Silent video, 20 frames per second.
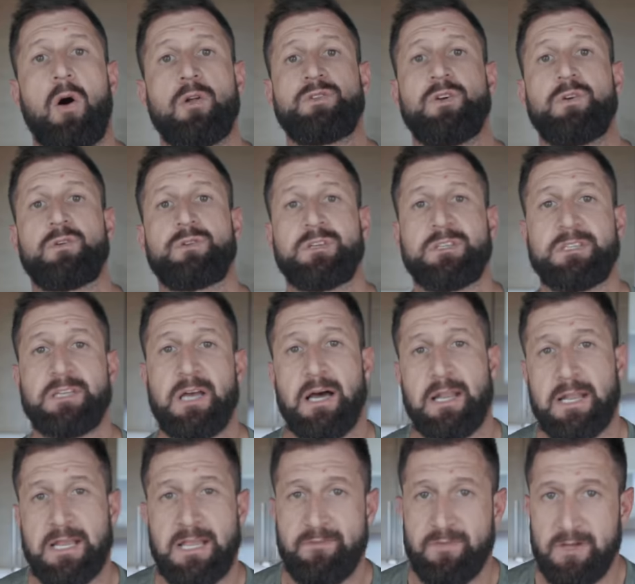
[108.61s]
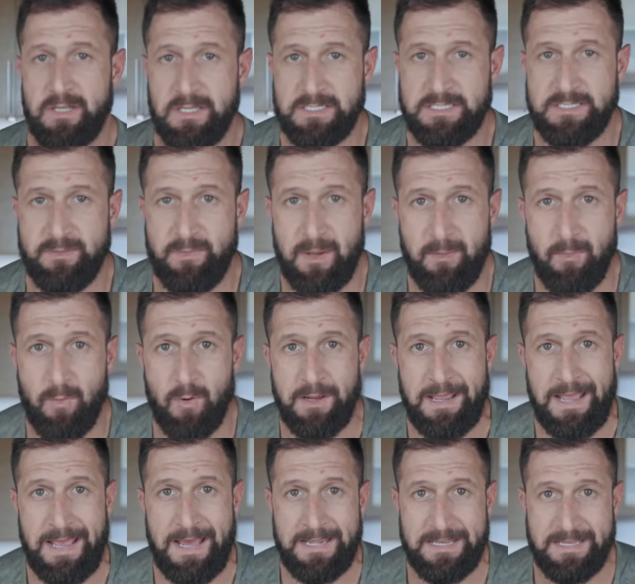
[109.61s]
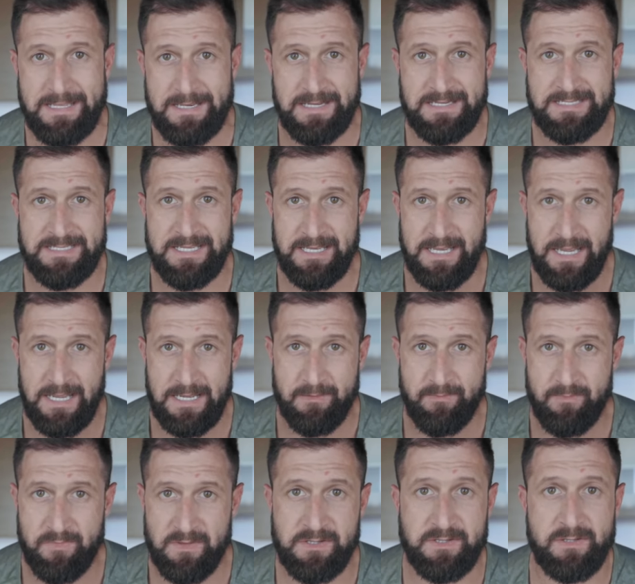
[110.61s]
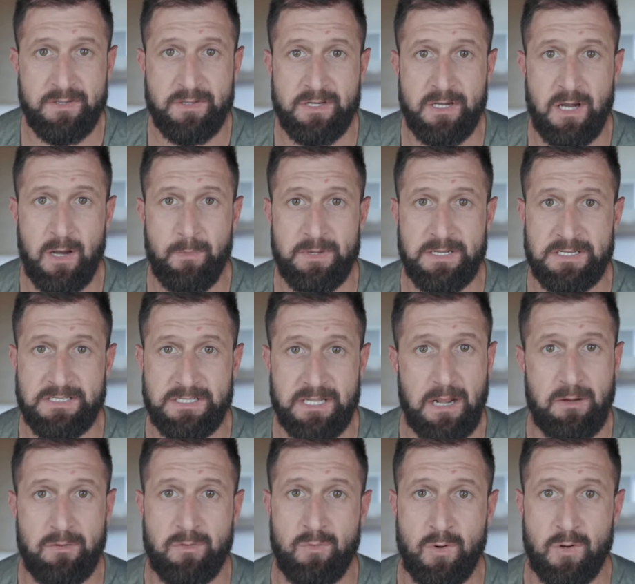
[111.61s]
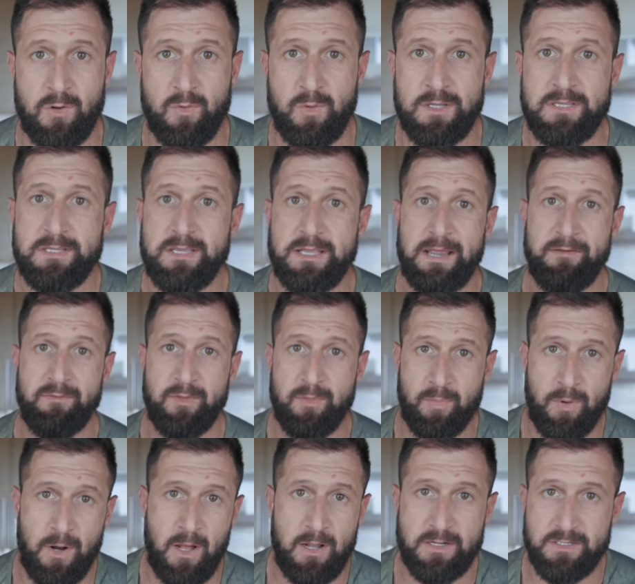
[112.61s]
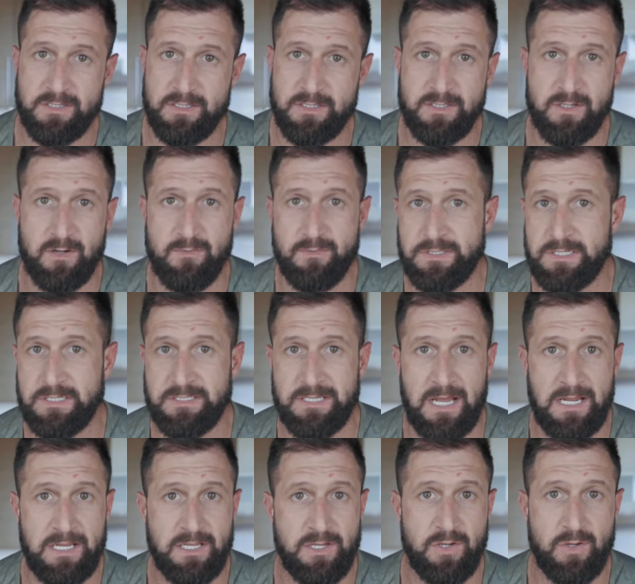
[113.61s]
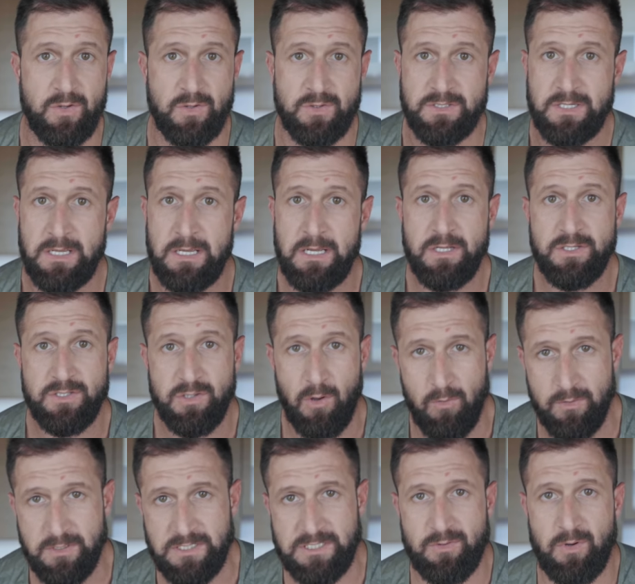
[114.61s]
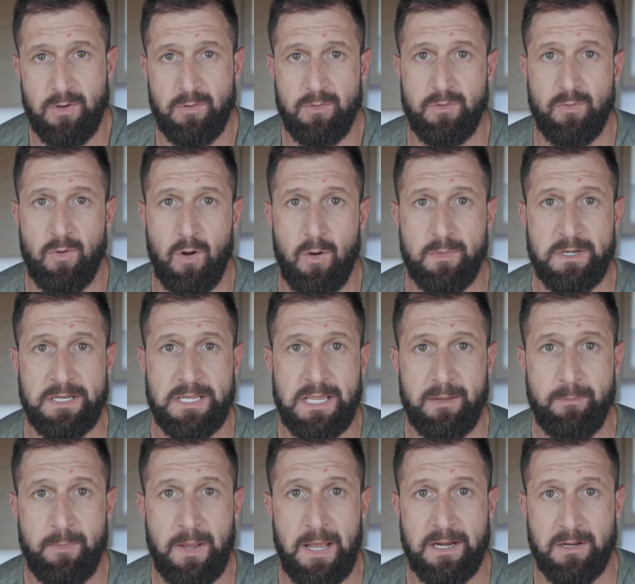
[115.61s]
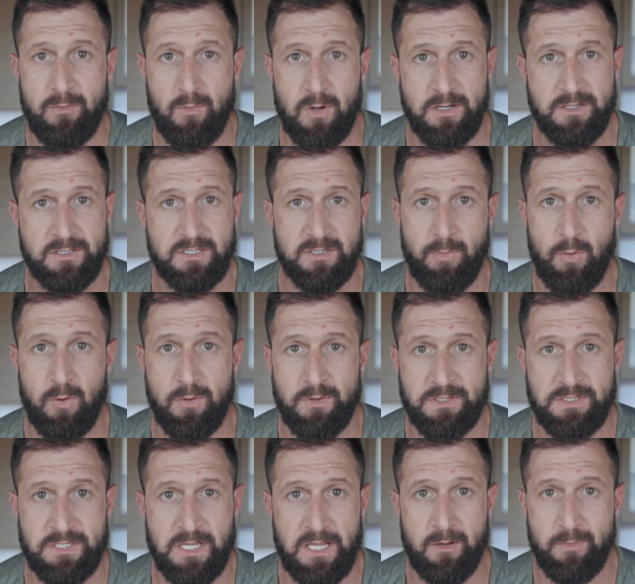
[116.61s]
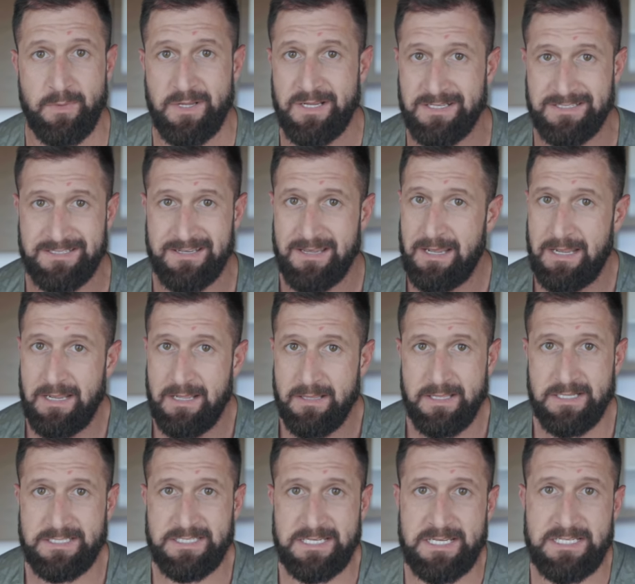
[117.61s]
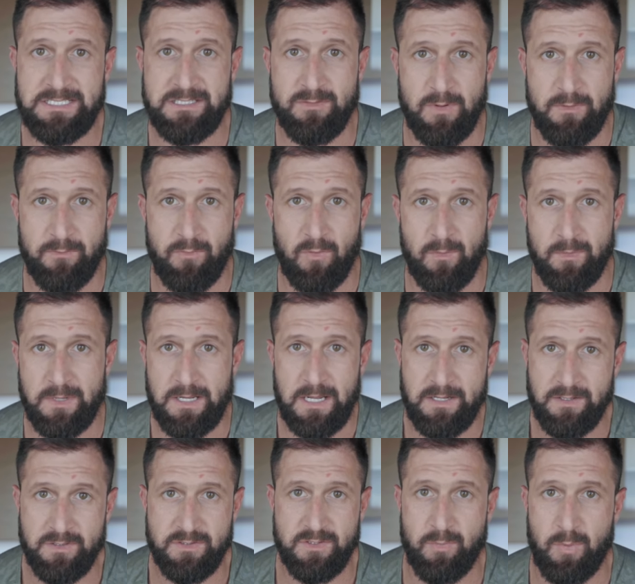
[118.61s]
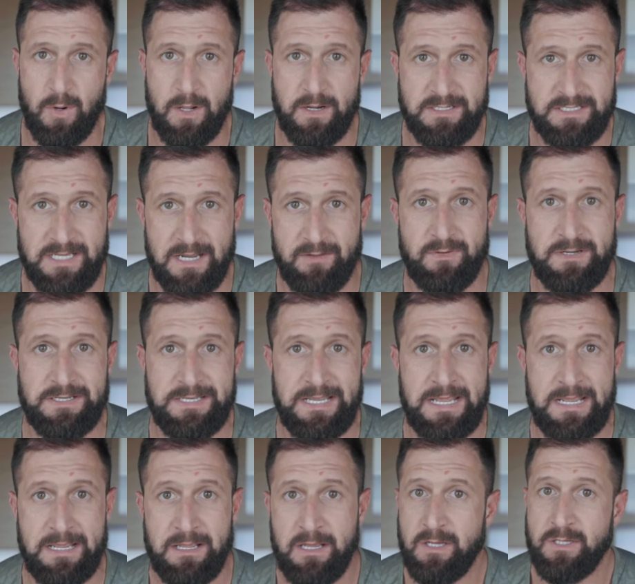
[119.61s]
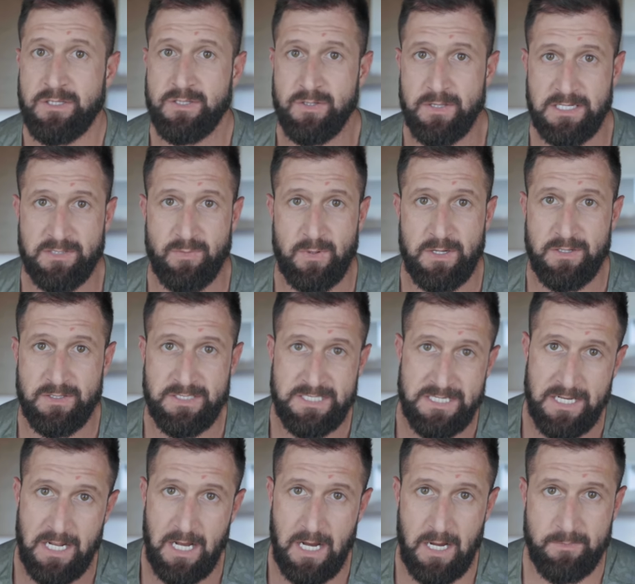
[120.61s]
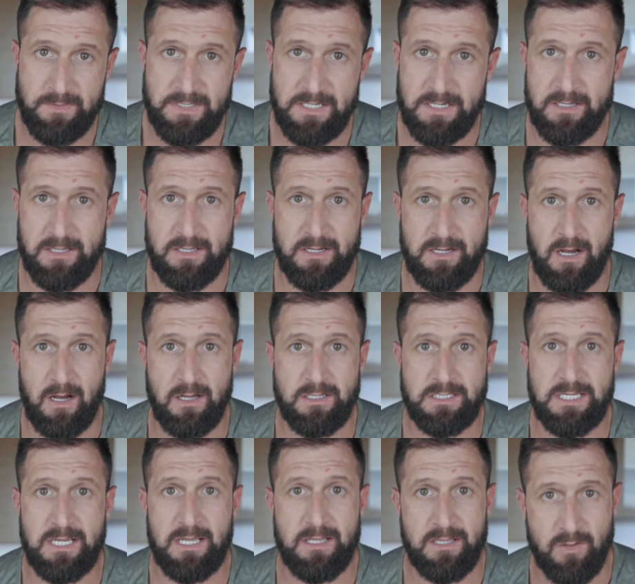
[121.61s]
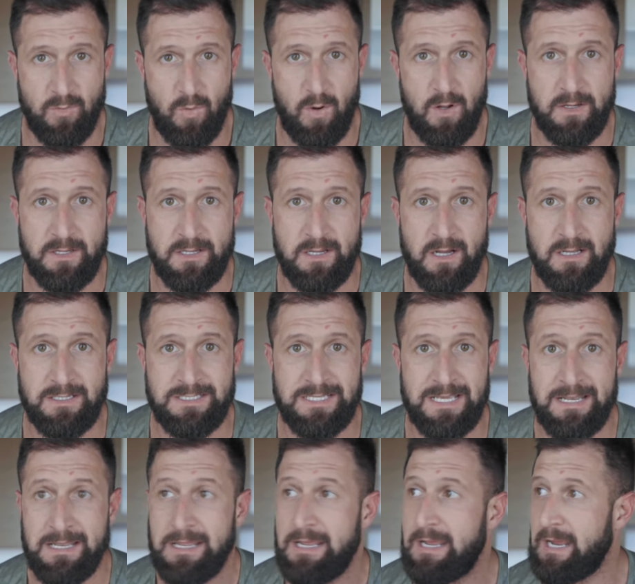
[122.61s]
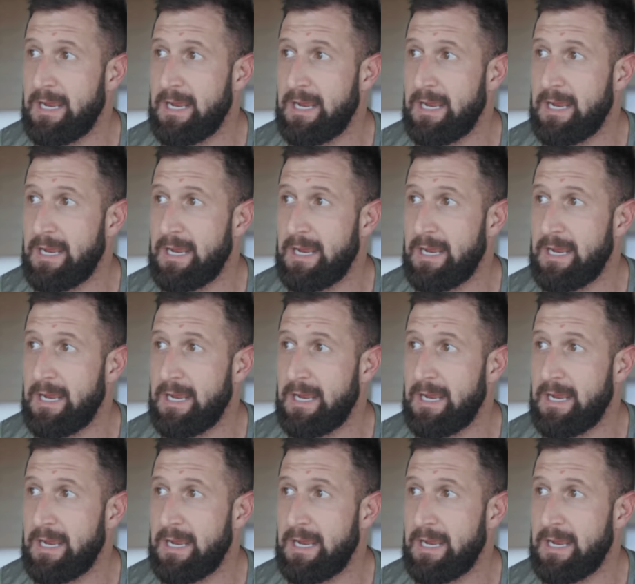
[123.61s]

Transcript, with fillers: All jokes aside, I give a list to my boy Addy and I said, hey, these are the companies that I would work with. They have the products and services I use. So I was thrilled when Roman came back and wanted to support the channel because that's an easy one for me. I use their products every day. So that's why you see an uptick in the content and the quality content